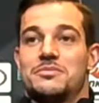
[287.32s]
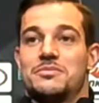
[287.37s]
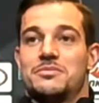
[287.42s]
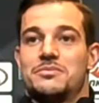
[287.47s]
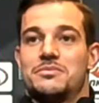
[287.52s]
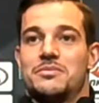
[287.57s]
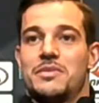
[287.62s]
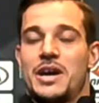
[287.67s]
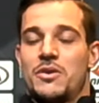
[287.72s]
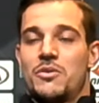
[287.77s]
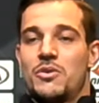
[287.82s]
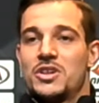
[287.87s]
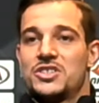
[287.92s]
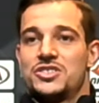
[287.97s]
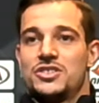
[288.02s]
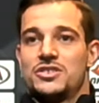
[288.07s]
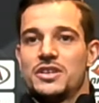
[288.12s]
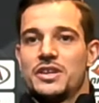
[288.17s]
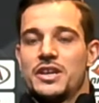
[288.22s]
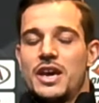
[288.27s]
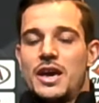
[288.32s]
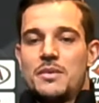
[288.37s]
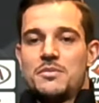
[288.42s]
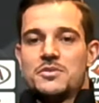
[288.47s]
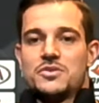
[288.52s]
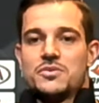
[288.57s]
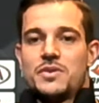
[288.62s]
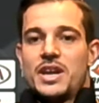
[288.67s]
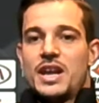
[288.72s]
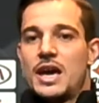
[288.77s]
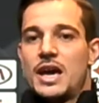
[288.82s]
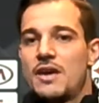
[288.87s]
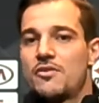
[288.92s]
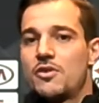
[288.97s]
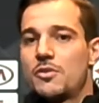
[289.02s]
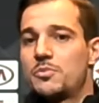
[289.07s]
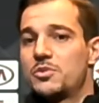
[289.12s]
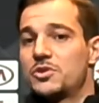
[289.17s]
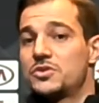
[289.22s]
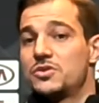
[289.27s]
by watching the games. When I have
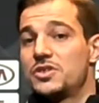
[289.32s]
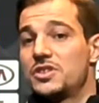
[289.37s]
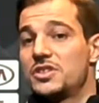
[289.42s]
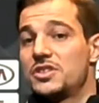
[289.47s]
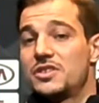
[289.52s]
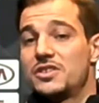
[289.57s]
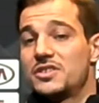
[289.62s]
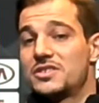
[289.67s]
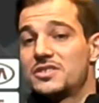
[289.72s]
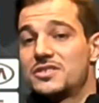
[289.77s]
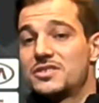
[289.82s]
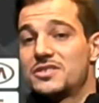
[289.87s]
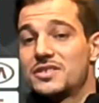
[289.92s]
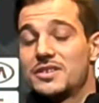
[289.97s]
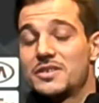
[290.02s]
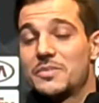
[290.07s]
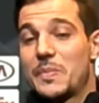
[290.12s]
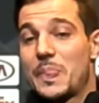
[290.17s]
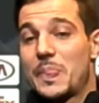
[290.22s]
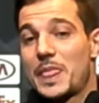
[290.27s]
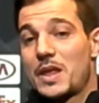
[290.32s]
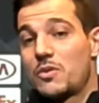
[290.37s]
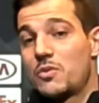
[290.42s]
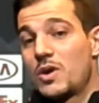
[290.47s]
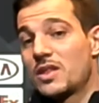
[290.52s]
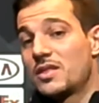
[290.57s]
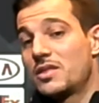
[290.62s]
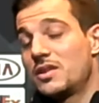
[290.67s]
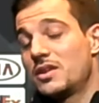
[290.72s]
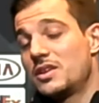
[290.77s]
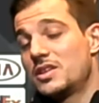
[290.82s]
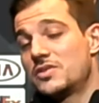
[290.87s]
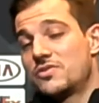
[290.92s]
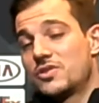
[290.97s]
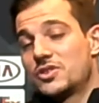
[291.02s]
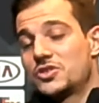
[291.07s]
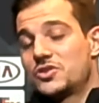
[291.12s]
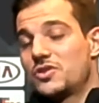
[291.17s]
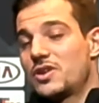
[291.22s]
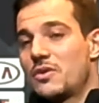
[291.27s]
opportunities, one thing is for
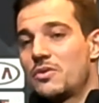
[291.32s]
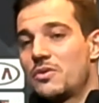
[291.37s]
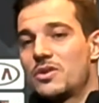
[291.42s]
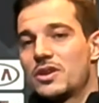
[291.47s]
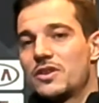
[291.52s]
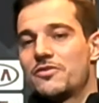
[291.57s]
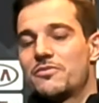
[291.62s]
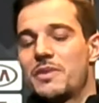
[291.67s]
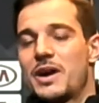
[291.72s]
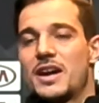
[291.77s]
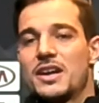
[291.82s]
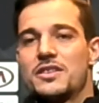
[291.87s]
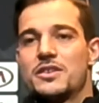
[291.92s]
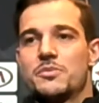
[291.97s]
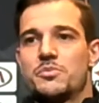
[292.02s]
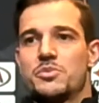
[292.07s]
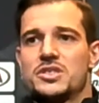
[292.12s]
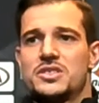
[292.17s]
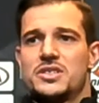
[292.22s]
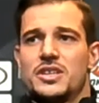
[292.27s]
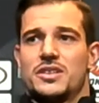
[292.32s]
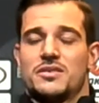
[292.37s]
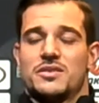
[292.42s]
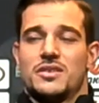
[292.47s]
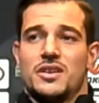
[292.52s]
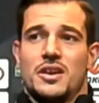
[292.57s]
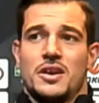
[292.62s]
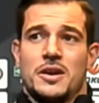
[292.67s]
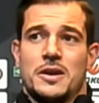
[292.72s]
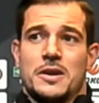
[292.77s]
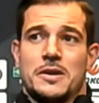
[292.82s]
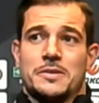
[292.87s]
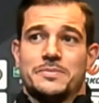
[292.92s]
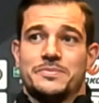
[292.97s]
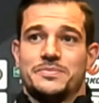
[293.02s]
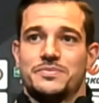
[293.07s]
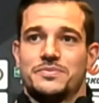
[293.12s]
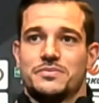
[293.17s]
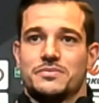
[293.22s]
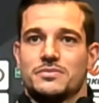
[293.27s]
sure, I will give my 100%.
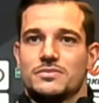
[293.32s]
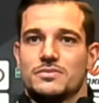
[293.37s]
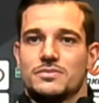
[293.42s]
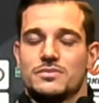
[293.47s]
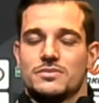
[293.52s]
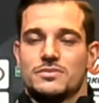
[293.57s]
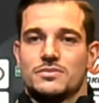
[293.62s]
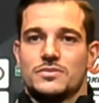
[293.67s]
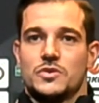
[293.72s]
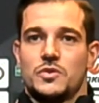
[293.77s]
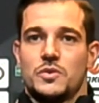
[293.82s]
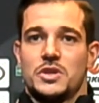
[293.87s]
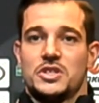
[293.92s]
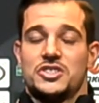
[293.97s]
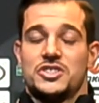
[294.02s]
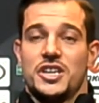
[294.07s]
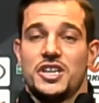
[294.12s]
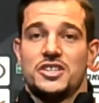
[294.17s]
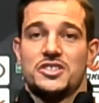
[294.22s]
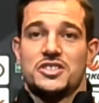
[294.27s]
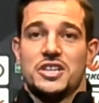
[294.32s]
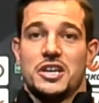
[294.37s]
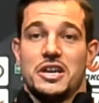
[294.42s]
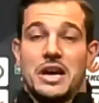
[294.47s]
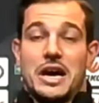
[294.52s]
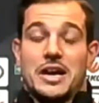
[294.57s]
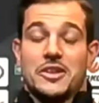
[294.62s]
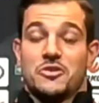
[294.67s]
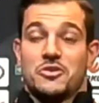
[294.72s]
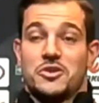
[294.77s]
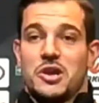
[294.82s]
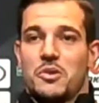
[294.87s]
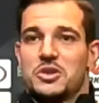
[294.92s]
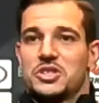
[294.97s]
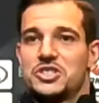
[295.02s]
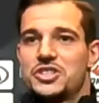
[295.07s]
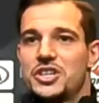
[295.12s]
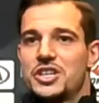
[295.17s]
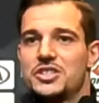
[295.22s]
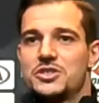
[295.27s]
What changed? I don't know what
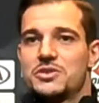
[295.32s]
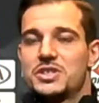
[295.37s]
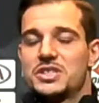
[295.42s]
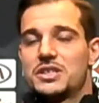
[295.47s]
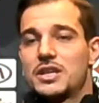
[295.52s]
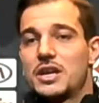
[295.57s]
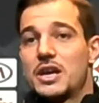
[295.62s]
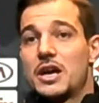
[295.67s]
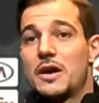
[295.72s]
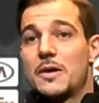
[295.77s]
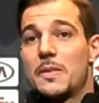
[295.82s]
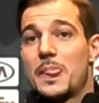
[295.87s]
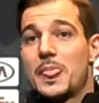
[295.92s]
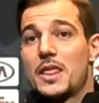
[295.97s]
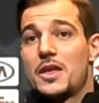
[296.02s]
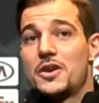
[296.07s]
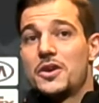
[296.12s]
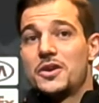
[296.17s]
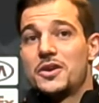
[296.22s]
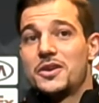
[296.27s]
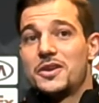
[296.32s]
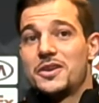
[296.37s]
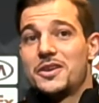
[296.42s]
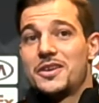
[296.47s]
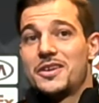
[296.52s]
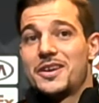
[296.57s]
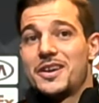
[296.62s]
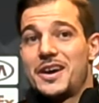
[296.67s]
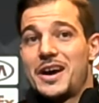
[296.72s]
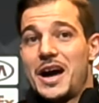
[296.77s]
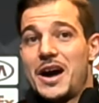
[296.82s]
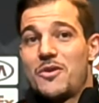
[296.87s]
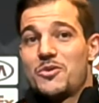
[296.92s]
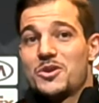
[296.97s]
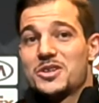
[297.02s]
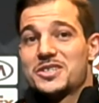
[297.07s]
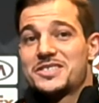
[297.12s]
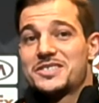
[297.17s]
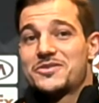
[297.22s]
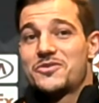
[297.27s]
changed, but...
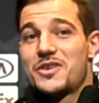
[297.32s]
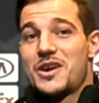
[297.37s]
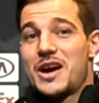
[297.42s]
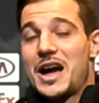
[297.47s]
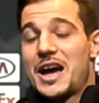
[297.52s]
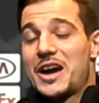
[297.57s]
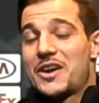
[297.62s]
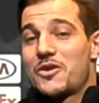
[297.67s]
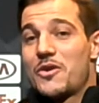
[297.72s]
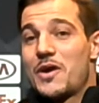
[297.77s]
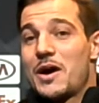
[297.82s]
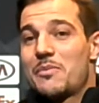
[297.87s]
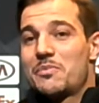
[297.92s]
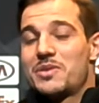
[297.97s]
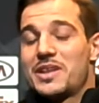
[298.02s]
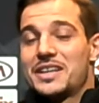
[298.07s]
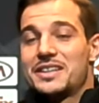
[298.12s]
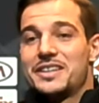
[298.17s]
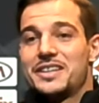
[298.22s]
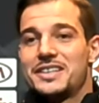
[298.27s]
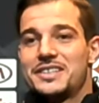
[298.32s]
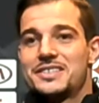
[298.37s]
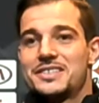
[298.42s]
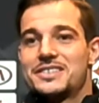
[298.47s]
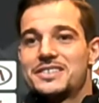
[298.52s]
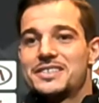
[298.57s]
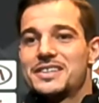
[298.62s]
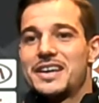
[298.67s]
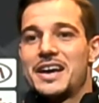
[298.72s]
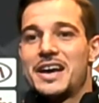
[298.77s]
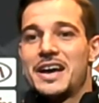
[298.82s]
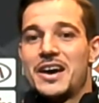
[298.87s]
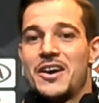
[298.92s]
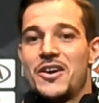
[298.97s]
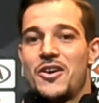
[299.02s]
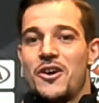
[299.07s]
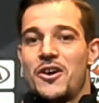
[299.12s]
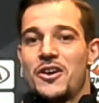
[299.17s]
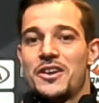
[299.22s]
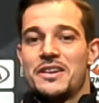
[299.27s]
I grew up like this.
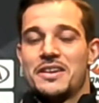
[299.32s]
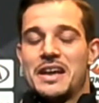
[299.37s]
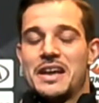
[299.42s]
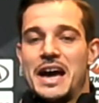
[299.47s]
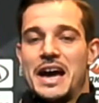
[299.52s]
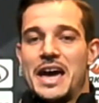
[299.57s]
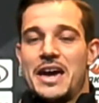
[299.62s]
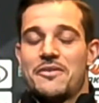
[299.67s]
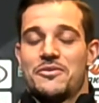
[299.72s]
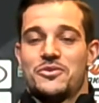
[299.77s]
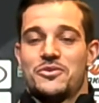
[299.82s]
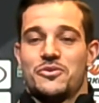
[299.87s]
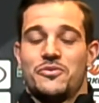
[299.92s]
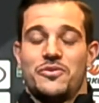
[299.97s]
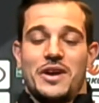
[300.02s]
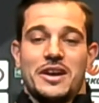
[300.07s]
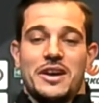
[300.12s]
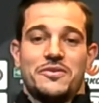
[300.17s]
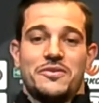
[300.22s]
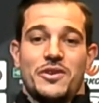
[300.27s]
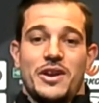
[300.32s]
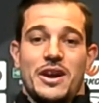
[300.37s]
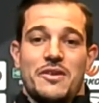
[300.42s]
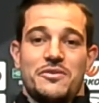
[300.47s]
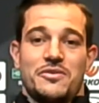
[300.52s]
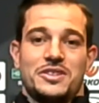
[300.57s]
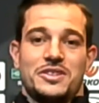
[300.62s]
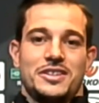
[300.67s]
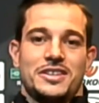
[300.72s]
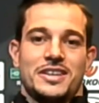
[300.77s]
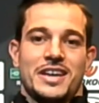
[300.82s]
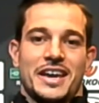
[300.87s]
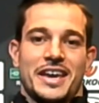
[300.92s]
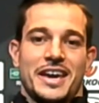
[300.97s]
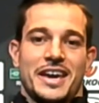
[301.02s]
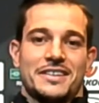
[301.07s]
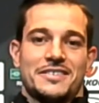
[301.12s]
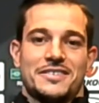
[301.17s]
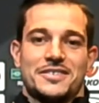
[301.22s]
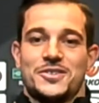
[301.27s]
I have to fight for everything I
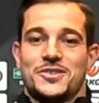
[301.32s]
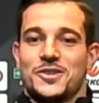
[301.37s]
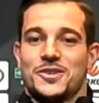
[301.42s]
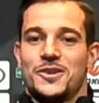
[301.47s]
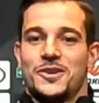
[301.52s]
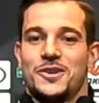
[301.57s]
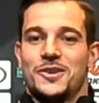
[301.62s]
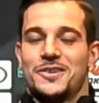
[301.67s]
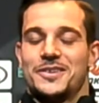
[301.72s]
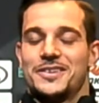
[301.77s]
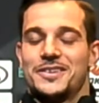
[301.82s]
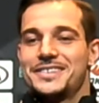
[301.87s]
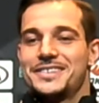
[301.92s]
get, so